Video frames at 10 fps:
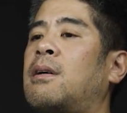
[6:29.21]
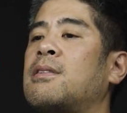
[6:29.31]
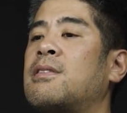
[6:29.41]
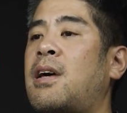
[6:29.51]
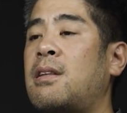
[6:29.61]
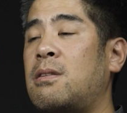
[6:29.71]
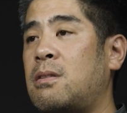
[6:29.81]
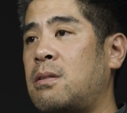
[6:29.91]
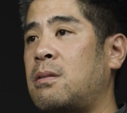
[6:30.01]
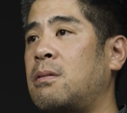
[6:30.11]

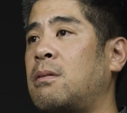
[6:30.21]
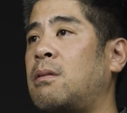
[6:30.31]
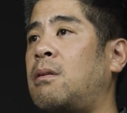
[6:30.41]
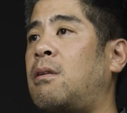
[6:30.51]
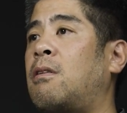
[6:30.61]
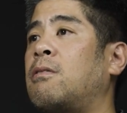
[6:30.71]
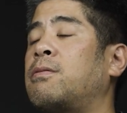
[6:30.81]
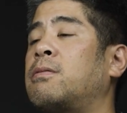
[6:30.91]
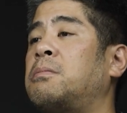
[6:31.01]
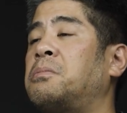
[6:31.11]
sense
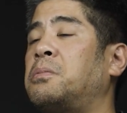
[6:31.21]
of